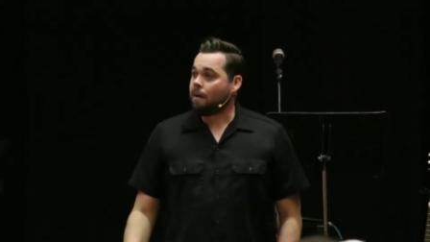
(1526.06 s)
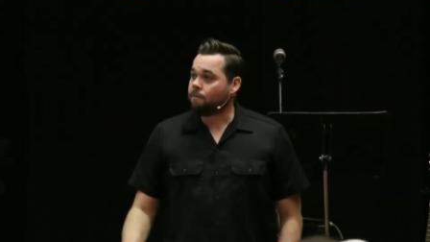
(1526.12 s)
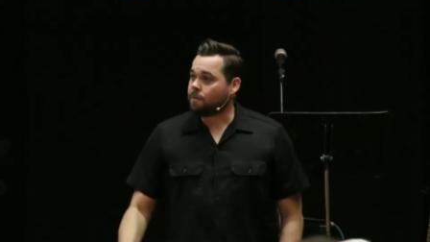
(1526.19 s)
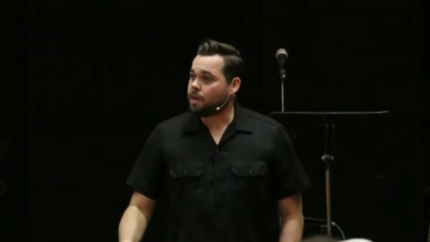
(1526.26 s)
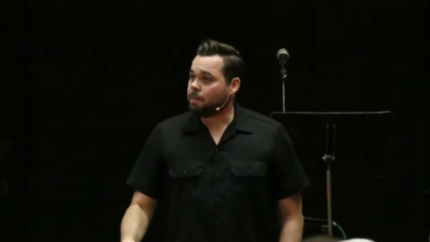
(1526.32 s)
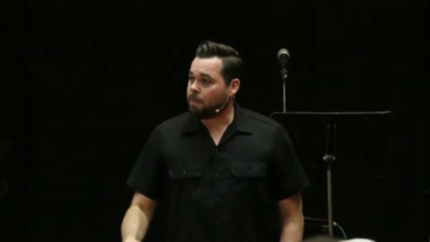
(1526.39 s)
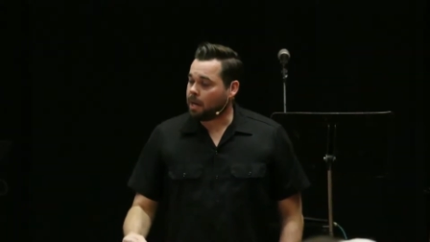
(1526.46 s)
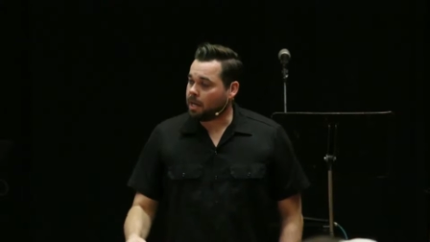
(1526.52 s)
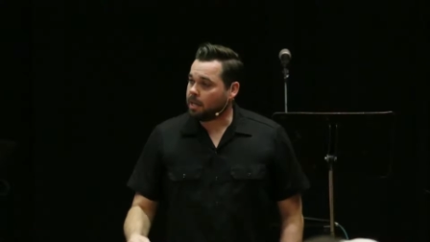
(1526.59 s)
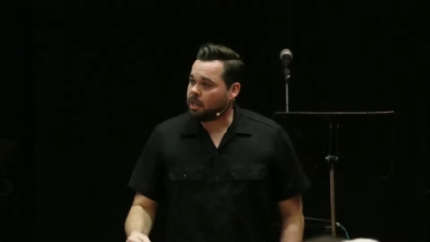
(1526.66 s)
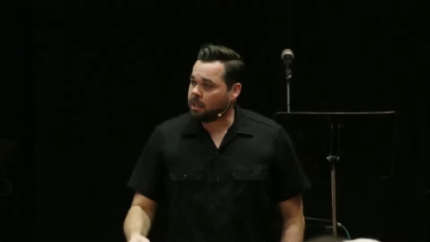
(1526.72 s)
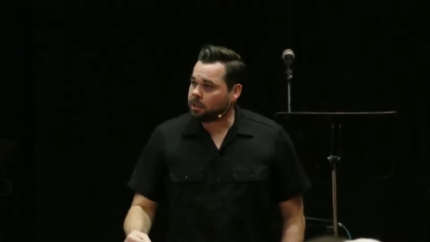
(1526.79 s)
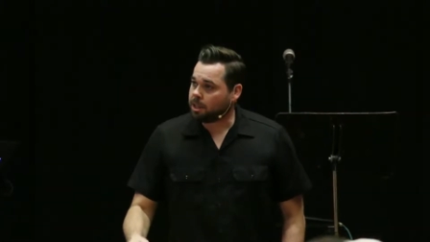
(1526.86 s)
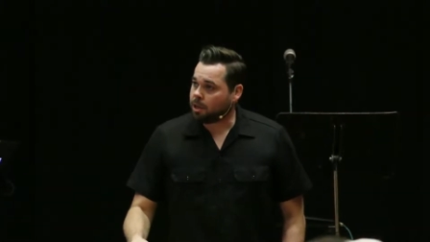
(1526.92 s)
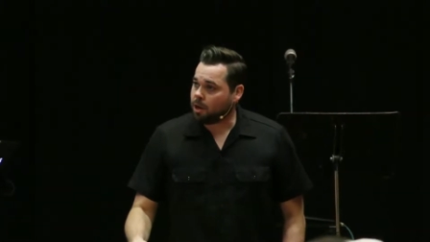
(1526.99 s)
everybody
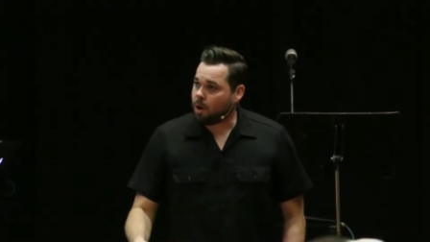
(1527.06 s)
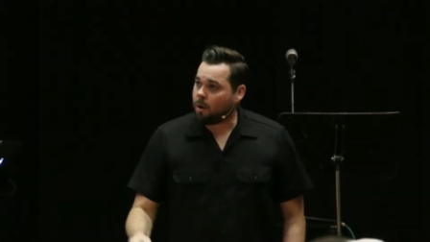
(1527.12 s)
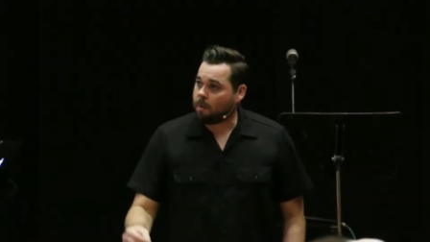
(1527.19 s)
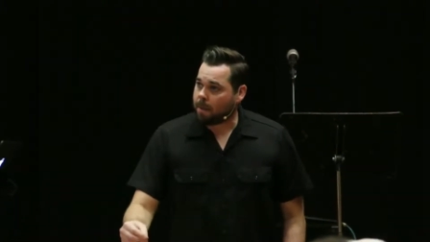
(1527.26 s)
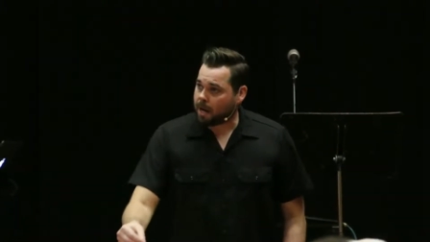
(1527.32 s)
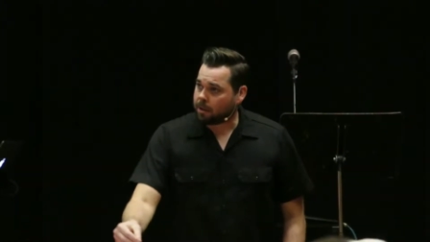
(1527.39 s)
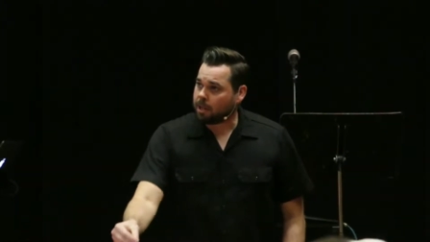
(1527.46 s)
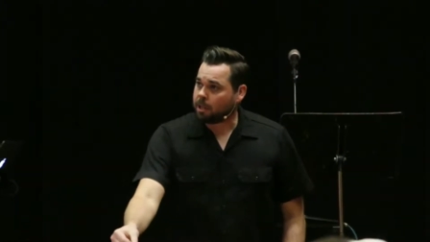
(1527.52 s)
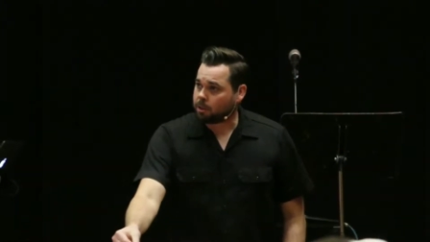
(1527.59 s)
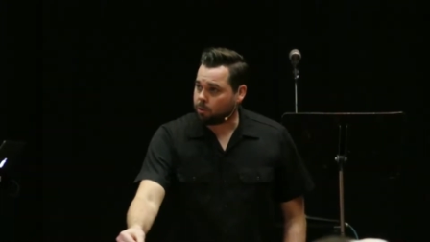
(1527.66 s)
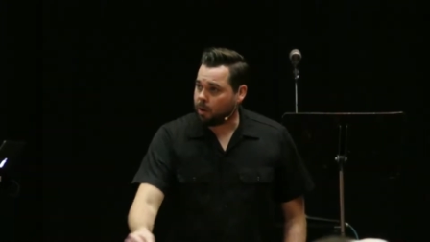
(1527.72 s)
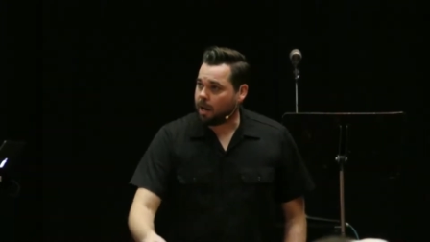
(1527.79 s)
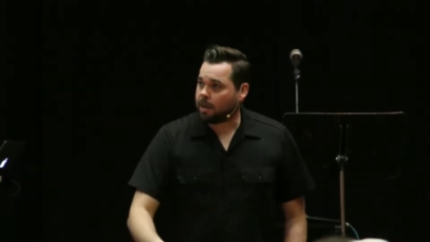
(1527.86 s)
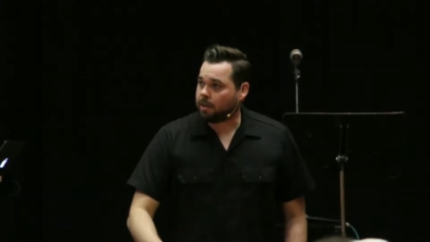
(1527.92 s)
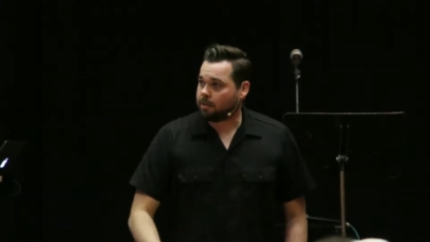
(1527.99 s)
needs to know about this
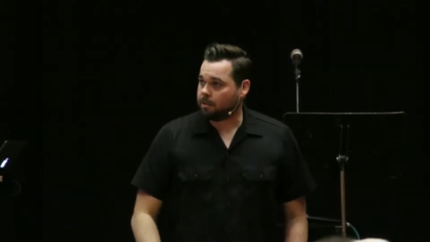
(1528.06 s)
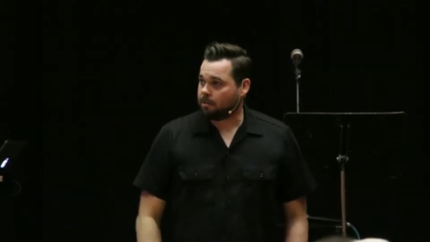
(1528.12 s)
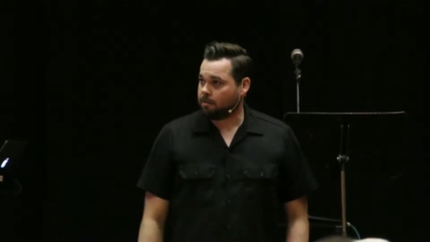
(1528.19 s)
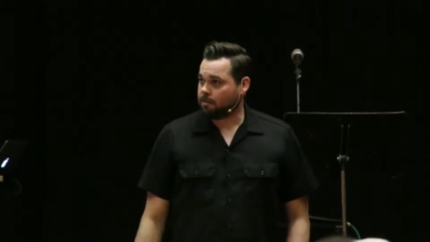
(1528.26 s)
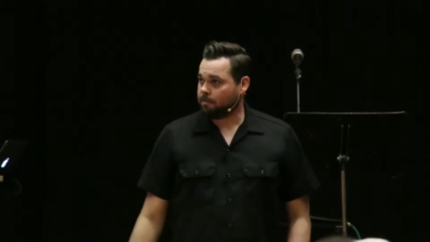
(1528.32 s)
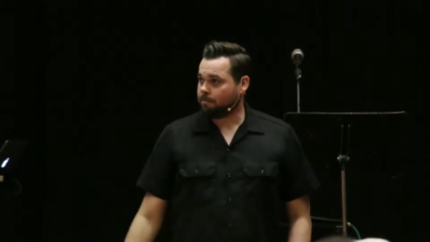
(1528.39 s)
grace?